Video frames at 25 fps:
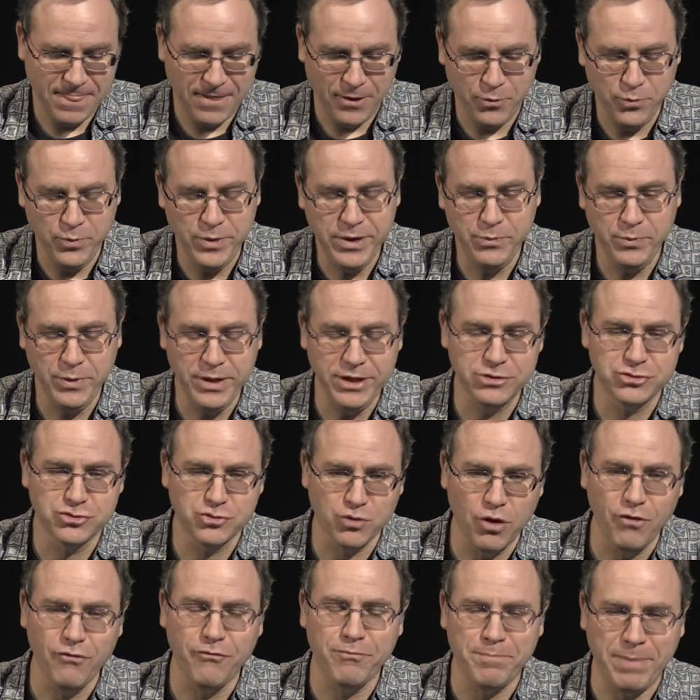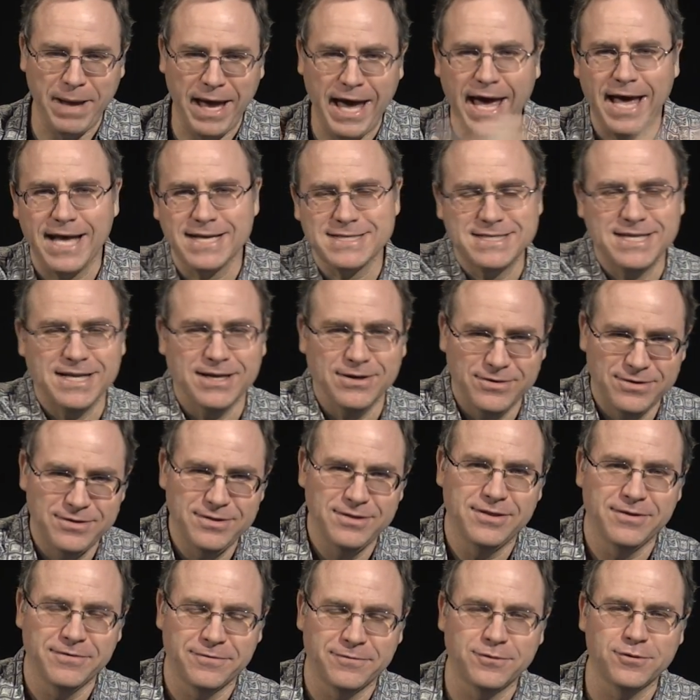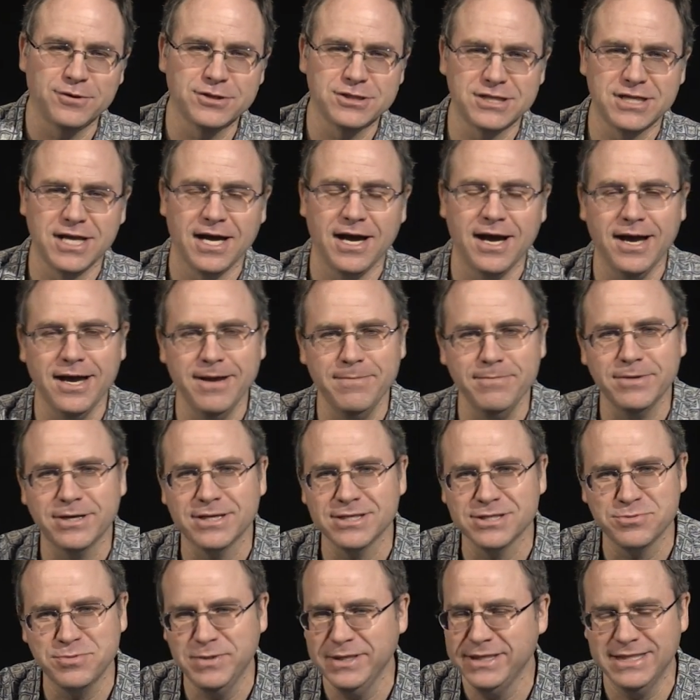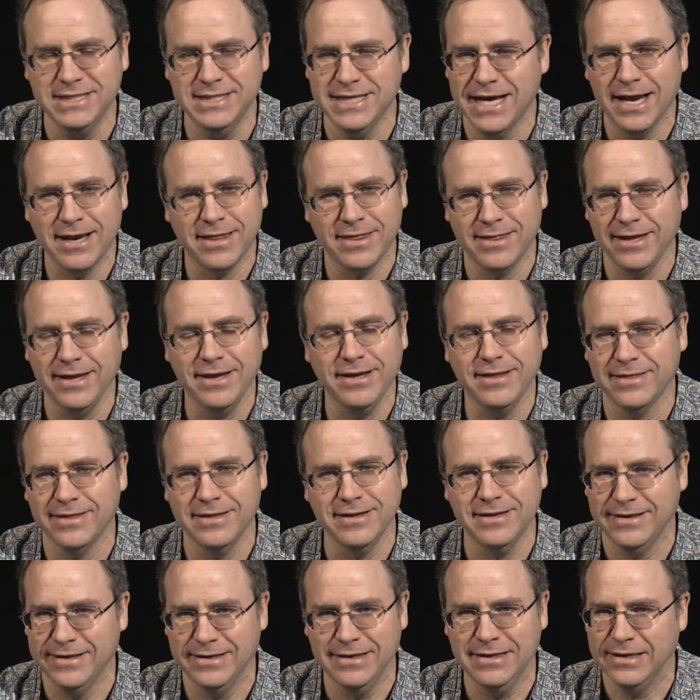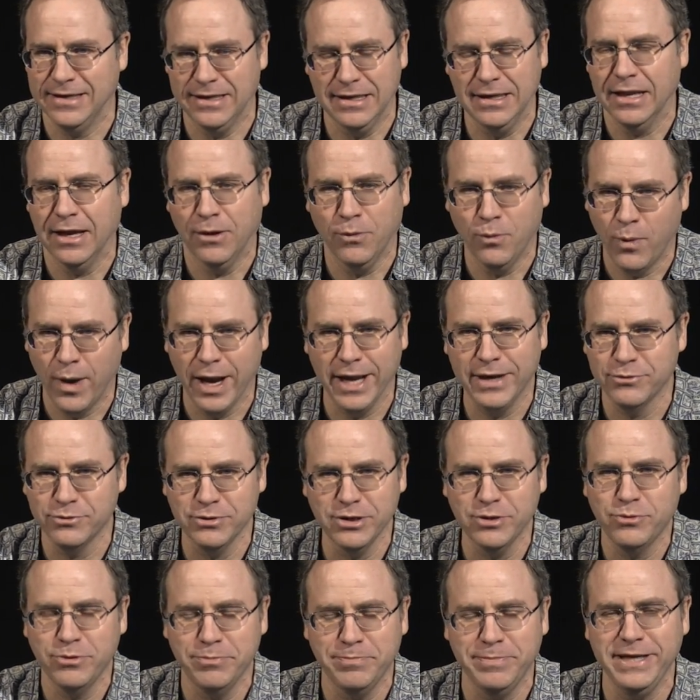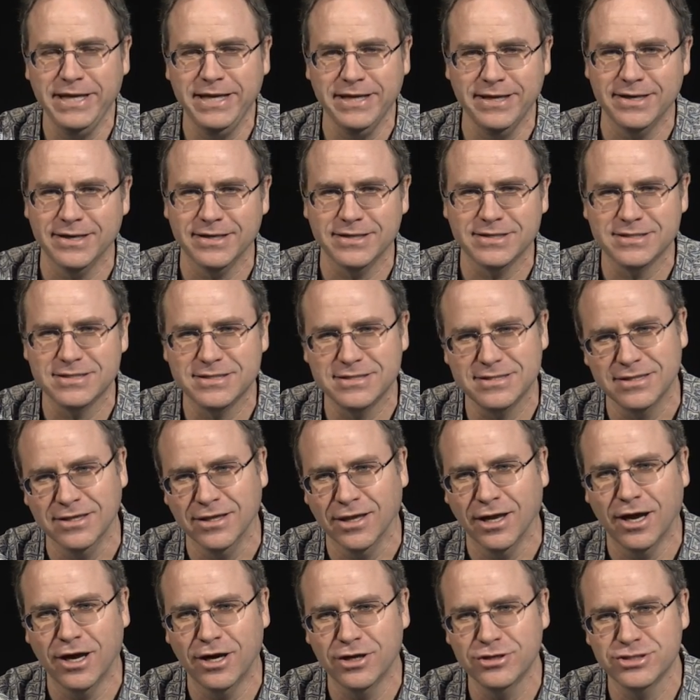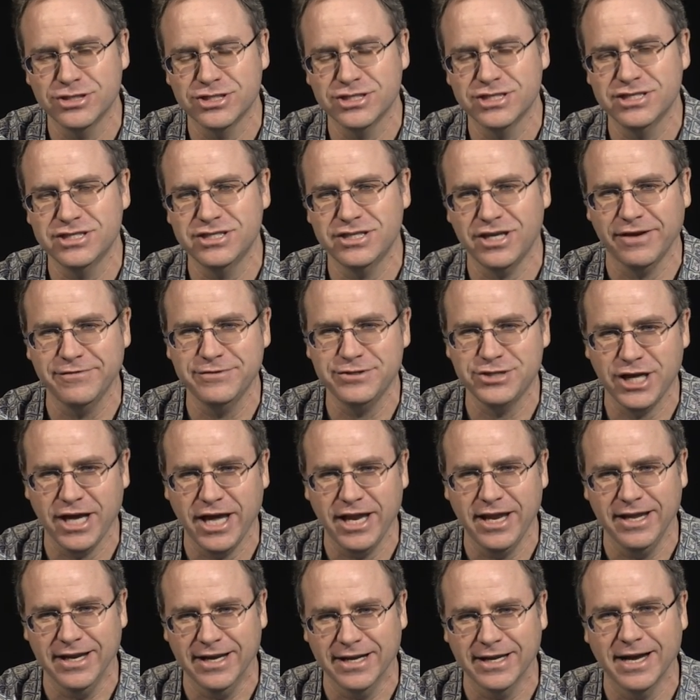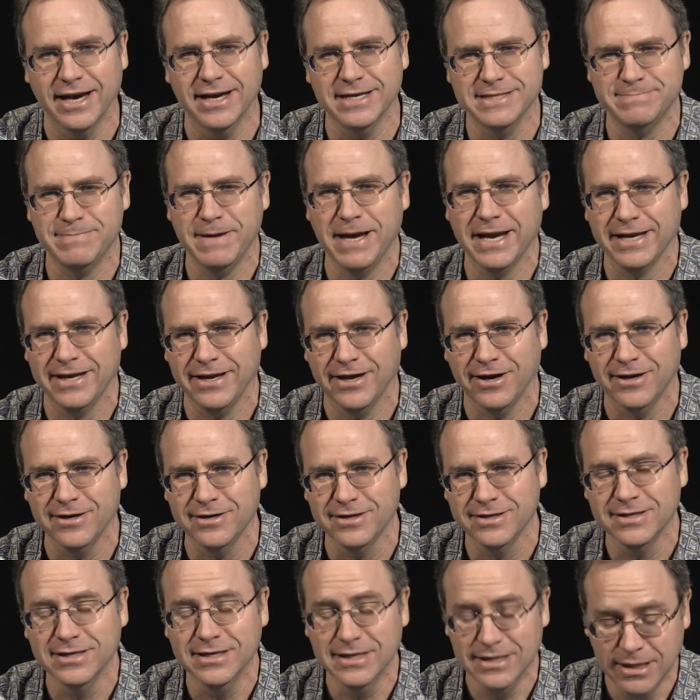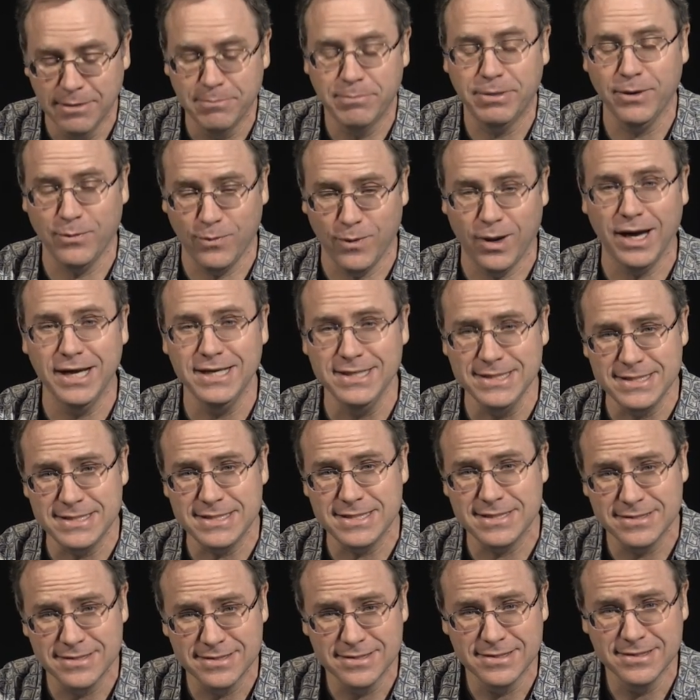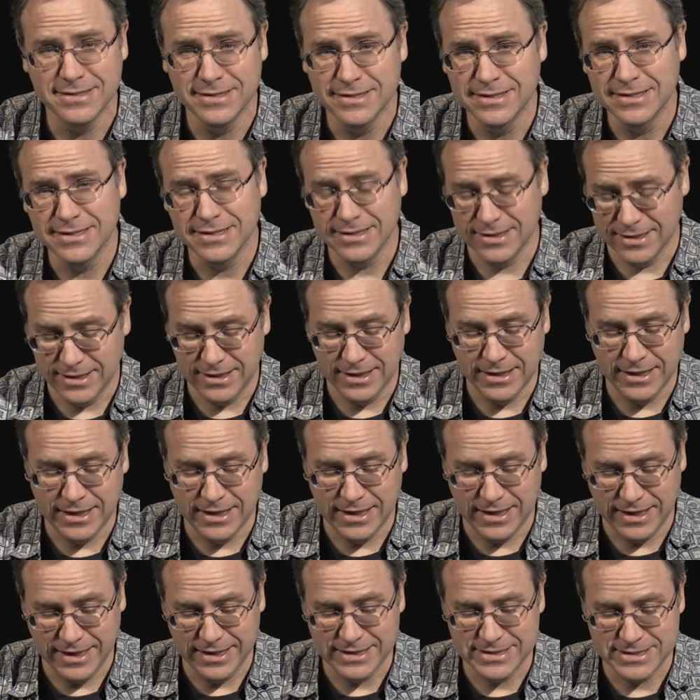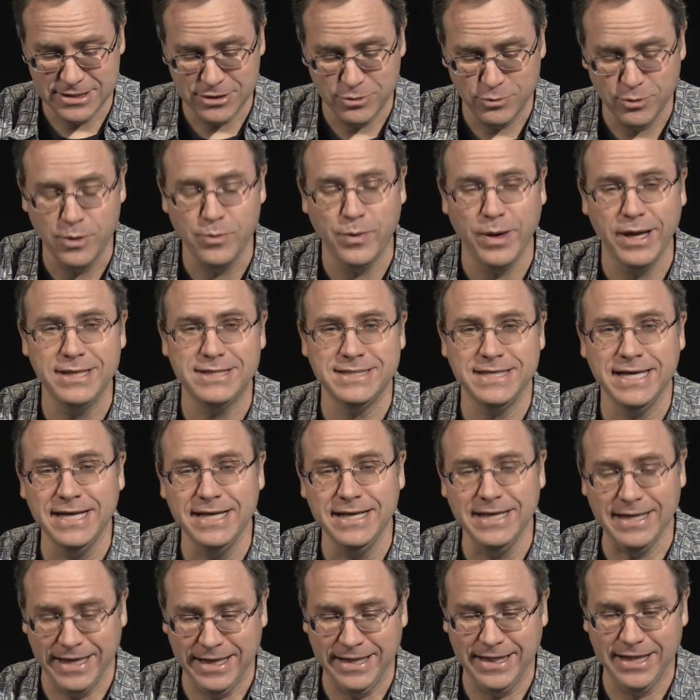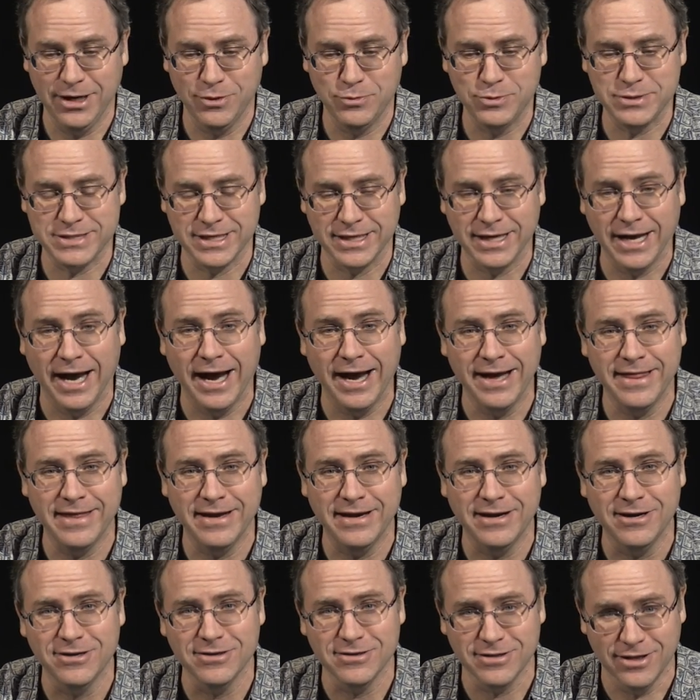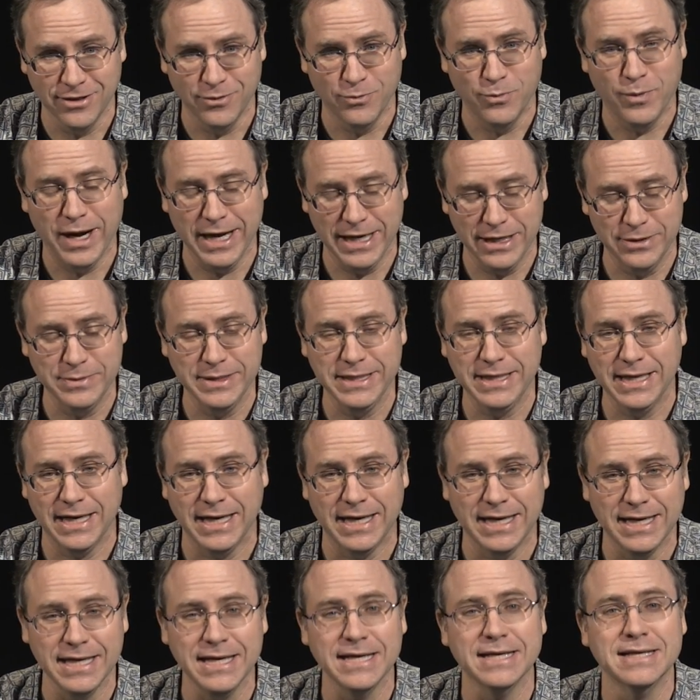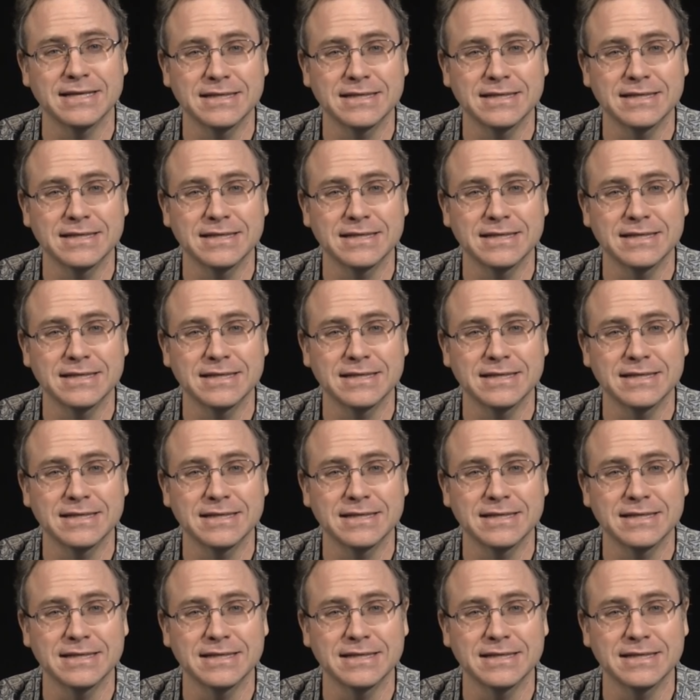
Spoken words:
We drove past it the first time because we did not think that a winery would be in a large tough shed in a guy's backyard, but it was. And so we went in, and there was a guy there, the winery guy,